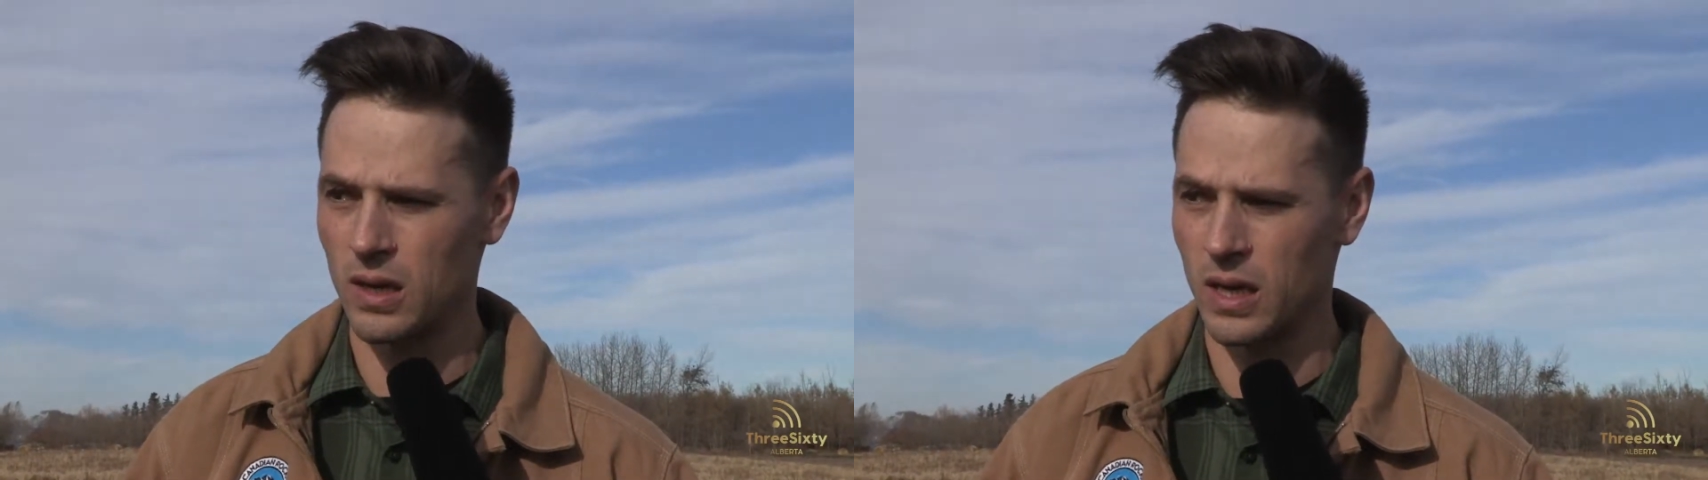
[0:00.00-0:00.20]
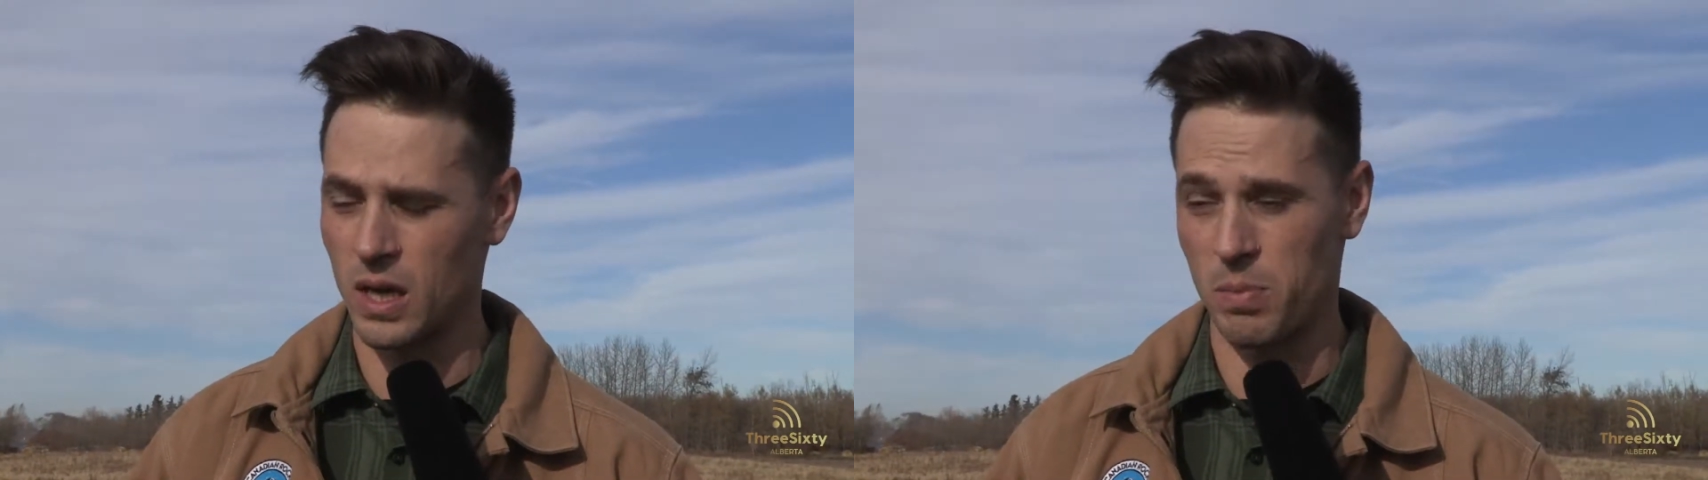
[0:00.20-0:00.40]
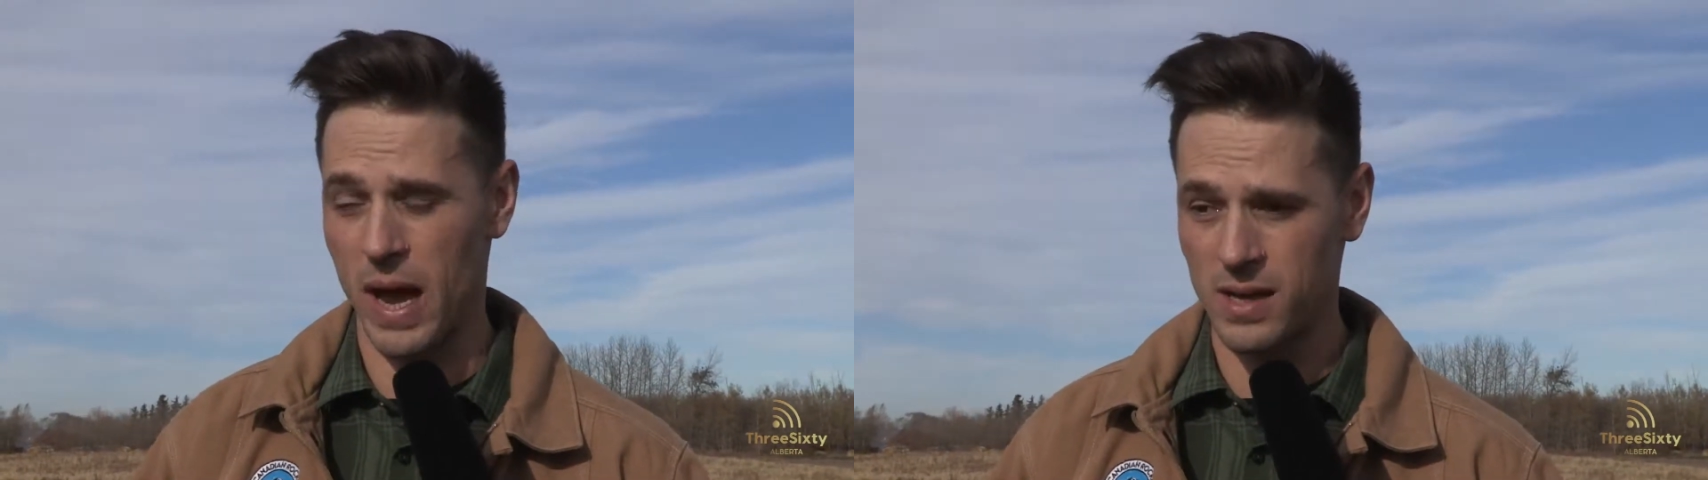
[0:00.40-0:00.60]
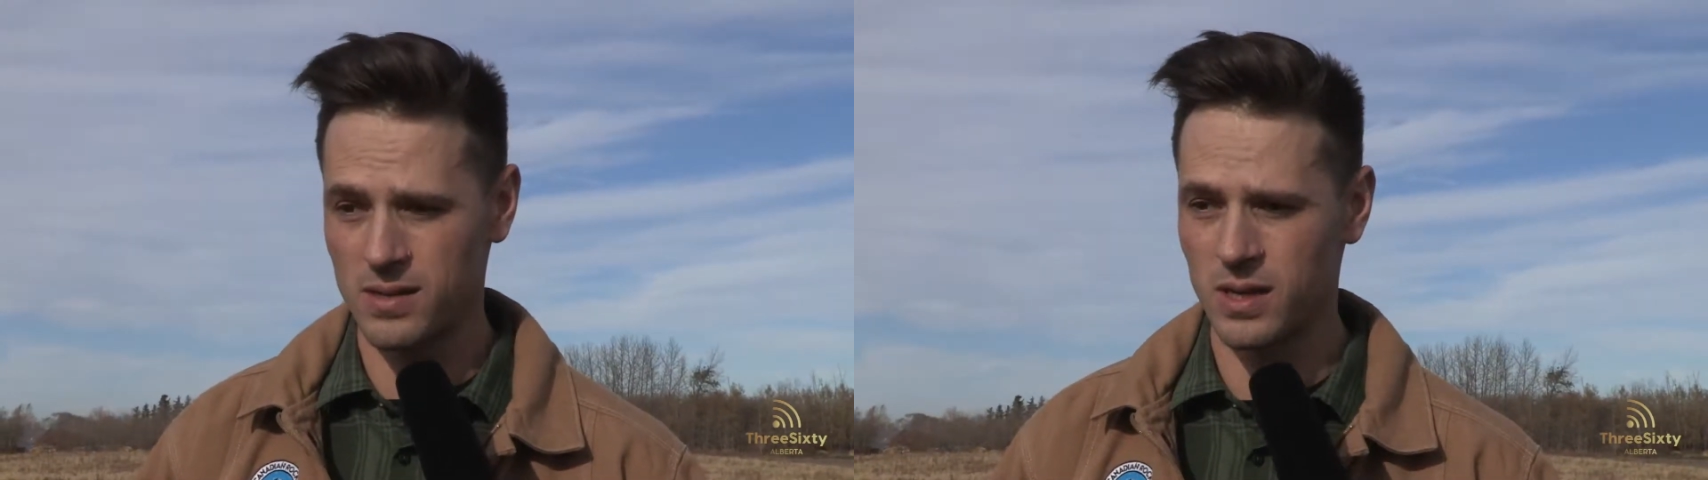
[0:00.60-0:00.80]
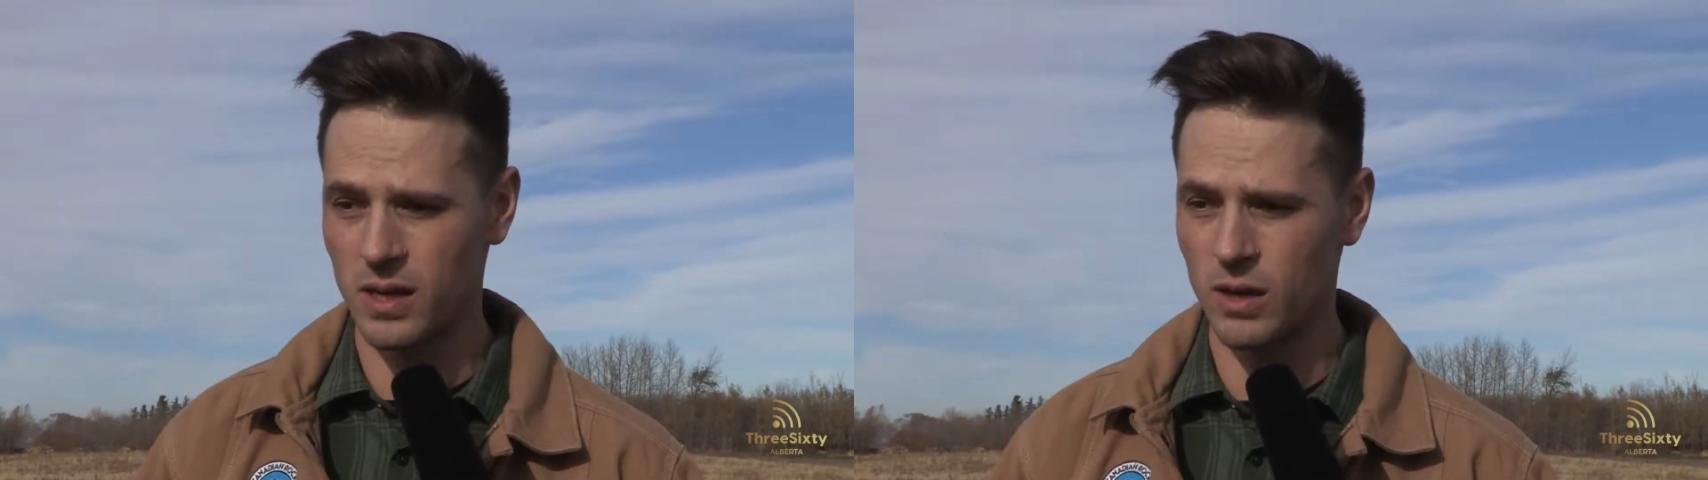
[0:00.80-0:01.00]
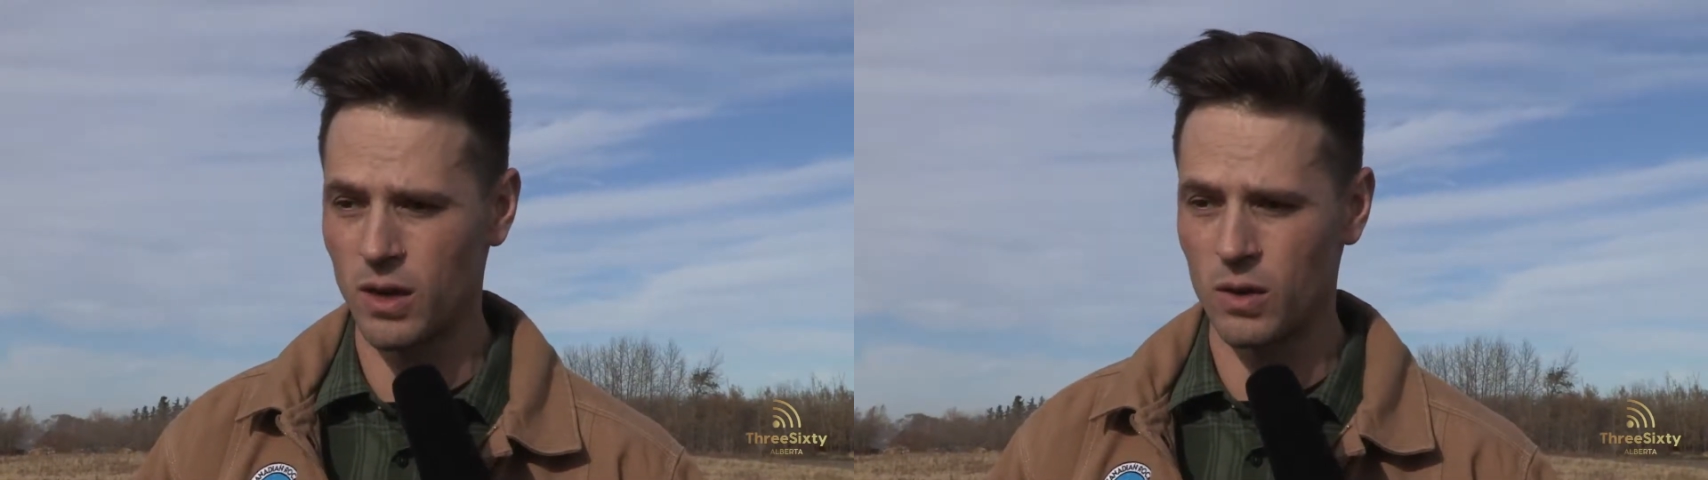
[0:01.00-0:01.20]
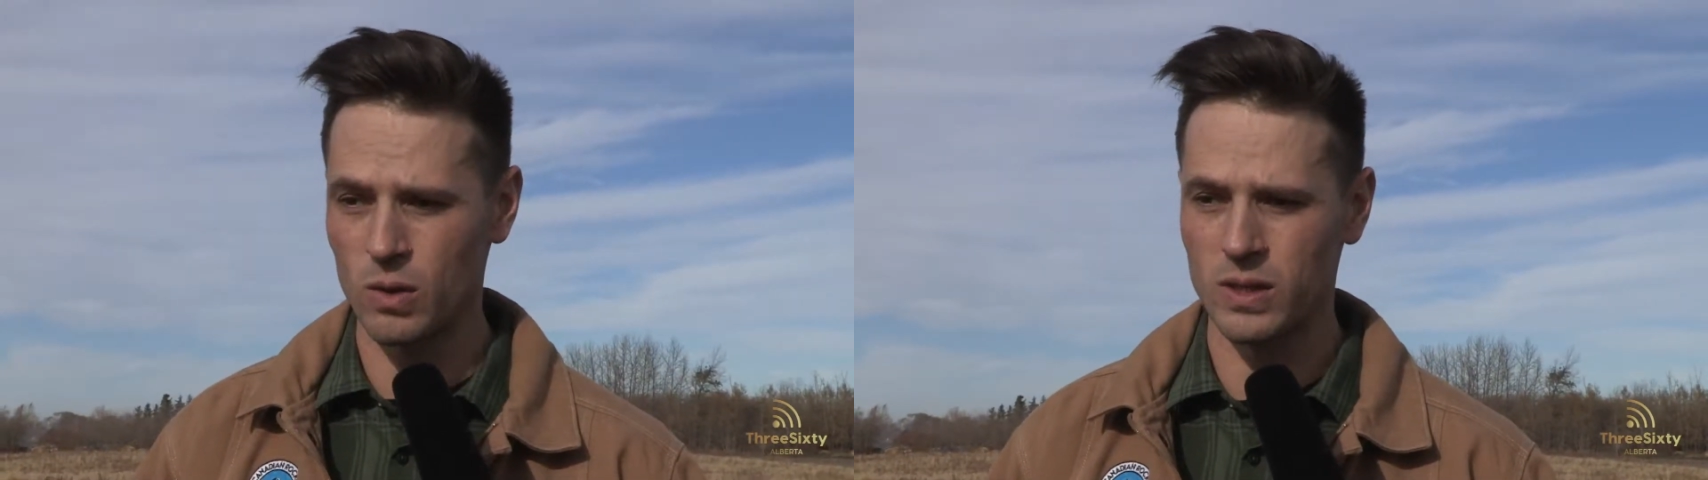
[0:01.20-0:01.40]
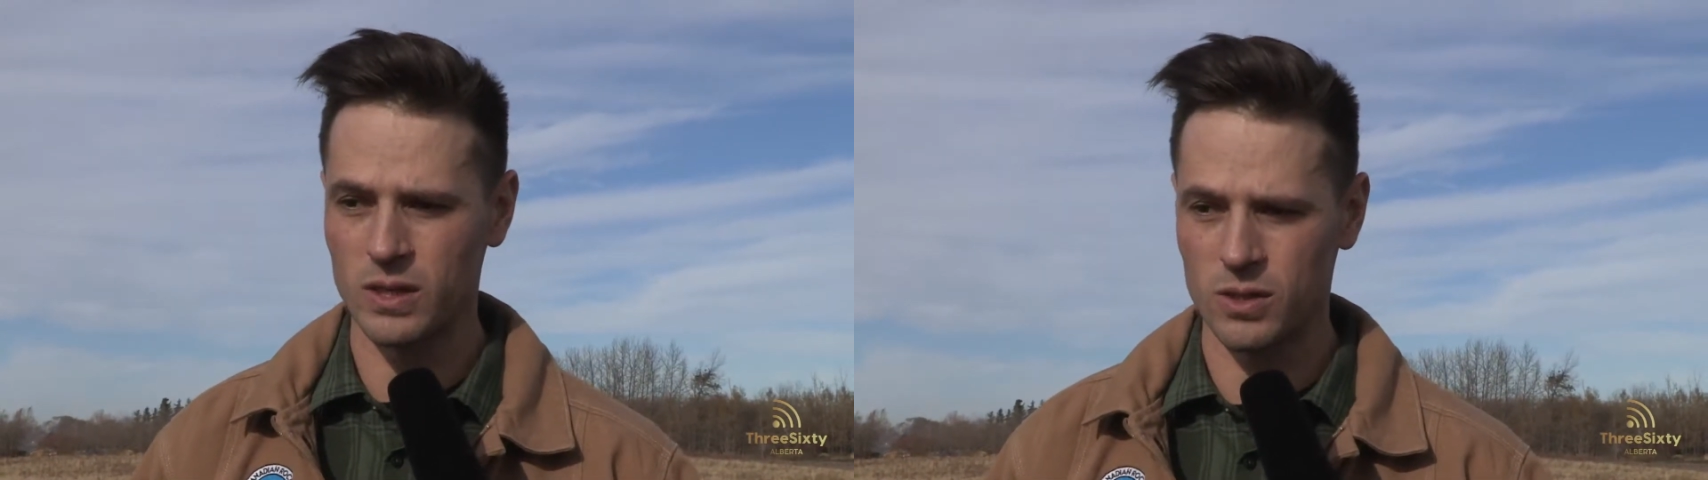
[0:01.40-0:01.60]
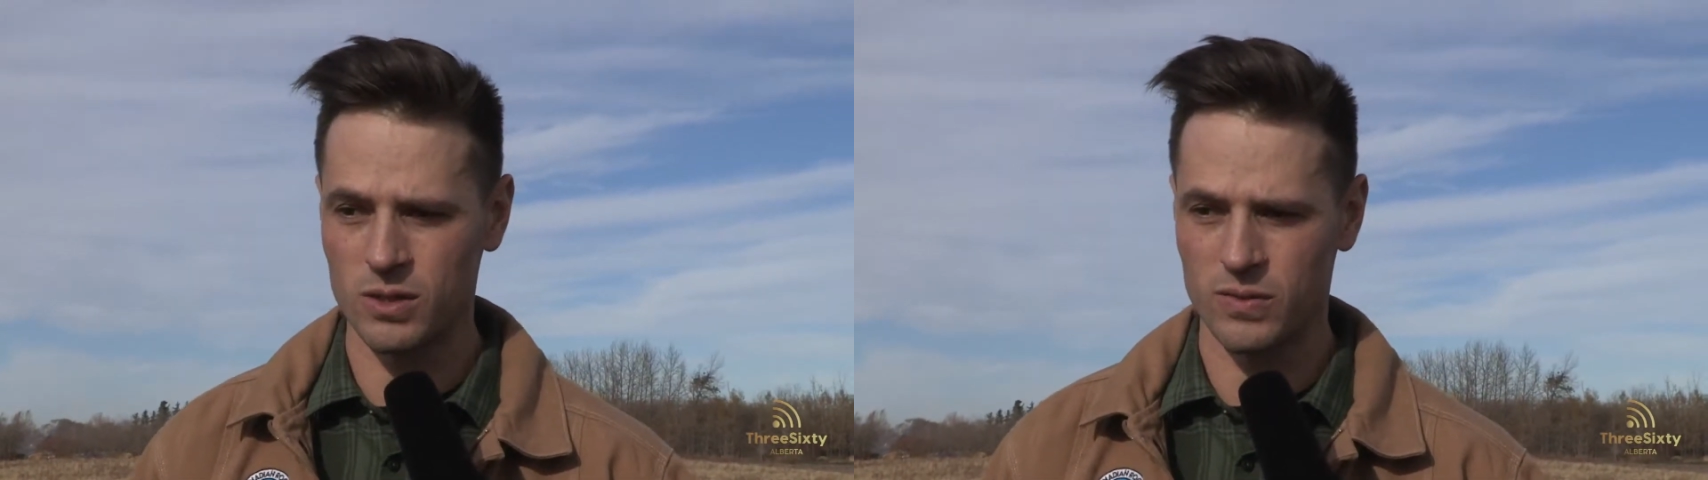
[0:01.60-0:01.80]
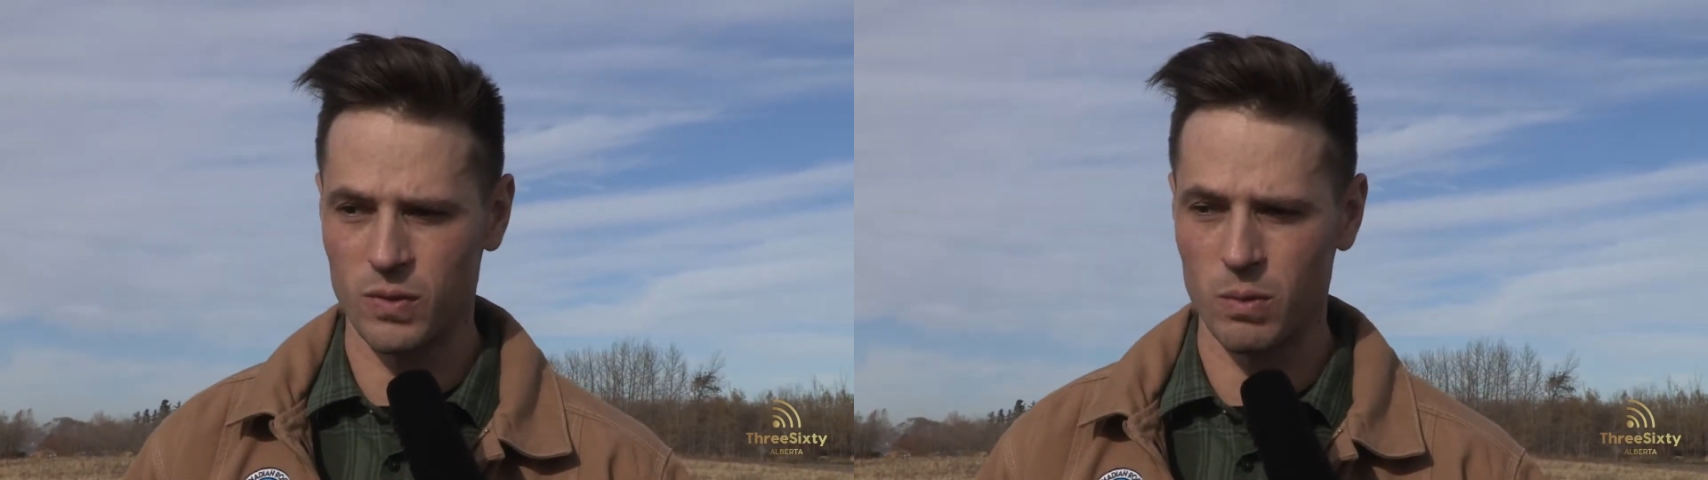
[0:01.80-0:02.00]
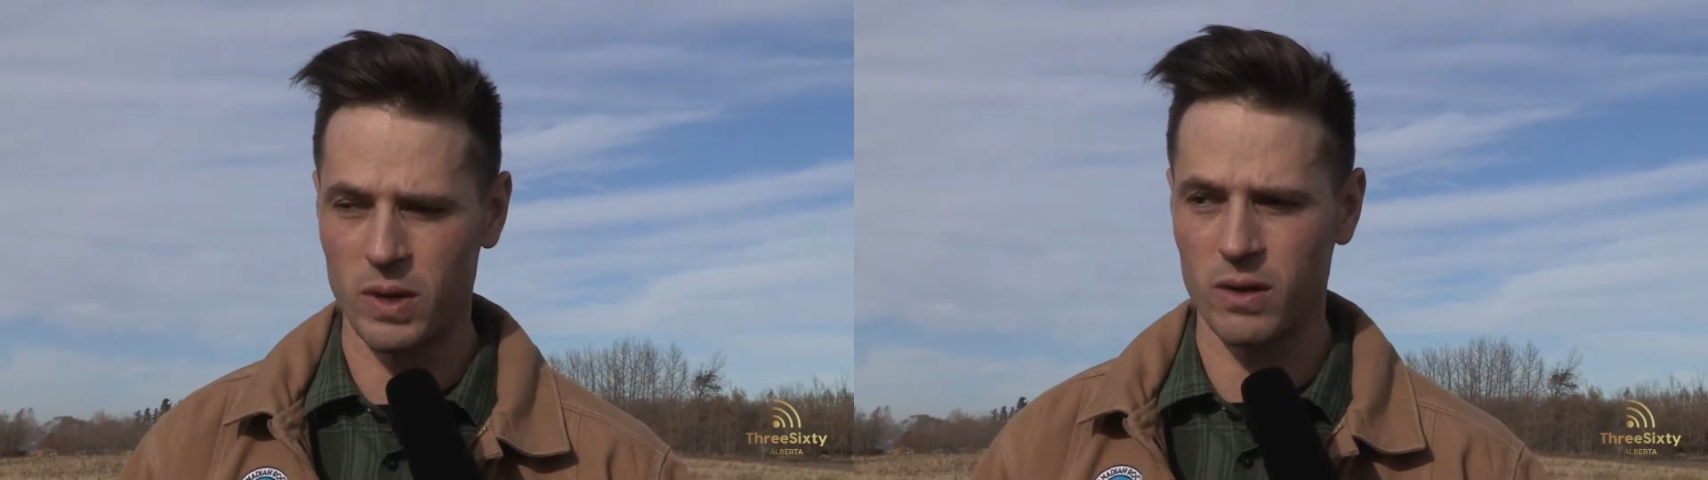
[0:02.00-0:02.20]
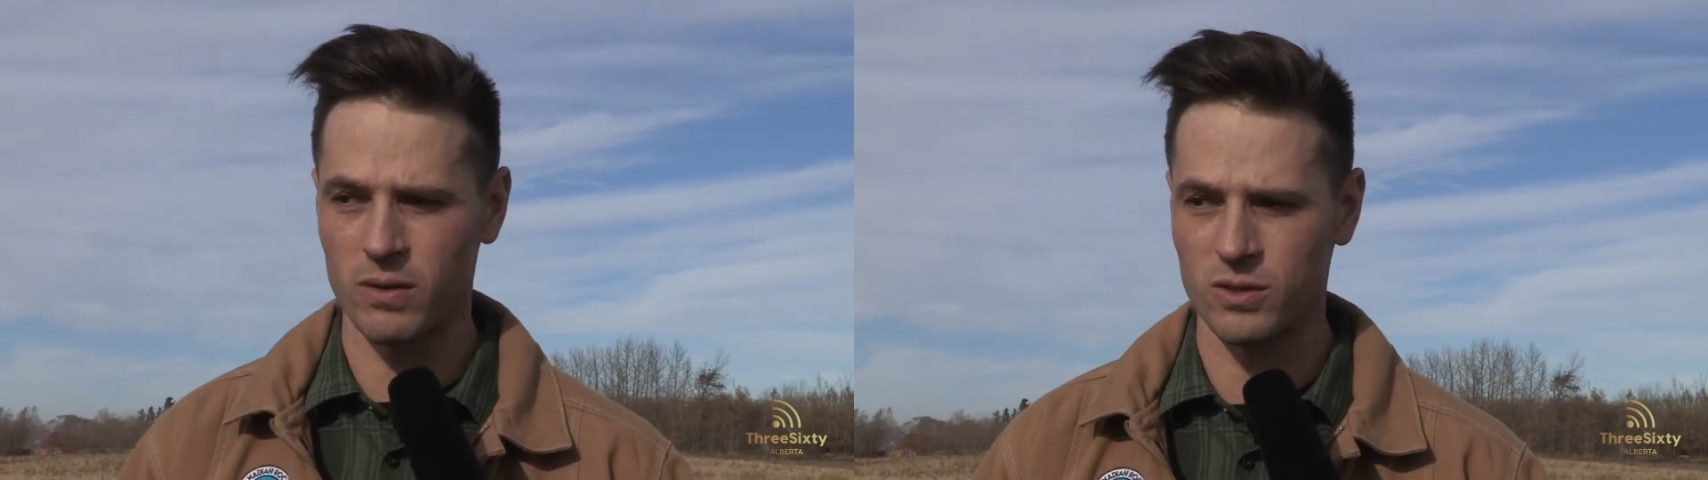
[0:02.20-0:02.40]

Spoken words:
capacity, not only just for better